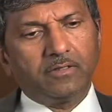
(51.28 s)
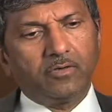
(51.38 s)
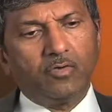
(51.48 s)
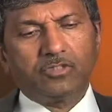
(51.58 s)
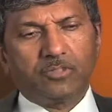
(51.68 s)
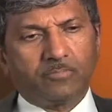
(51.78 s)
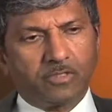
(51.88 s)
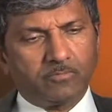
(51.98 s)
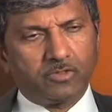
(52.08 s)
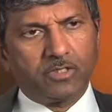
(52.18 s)
no
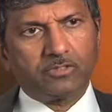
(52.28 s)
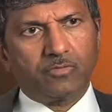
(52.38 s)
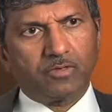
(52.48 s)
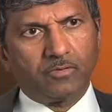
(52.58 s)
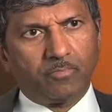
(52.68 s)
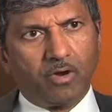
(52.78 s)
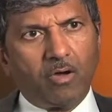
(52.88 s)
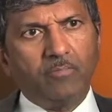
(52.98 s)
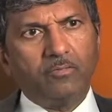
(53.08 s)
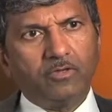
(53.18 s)
symptoms. That is one of the
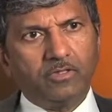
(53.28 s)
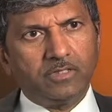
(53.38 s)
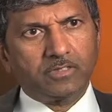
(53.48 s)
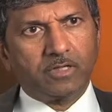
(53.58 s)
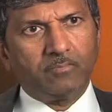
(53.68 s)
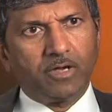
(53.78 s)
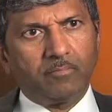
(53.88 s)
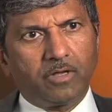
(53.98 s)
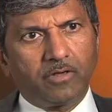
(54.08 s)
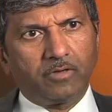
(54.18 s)
problems with this
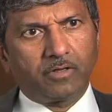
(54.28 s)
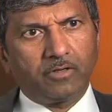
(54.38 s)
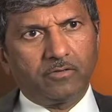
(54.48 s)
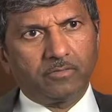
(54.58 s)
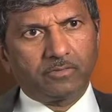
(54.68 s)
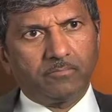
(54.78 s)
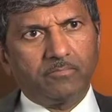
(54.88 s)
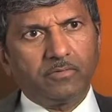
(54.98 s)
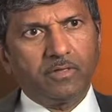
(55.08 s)
abdominal aortic aneurysm.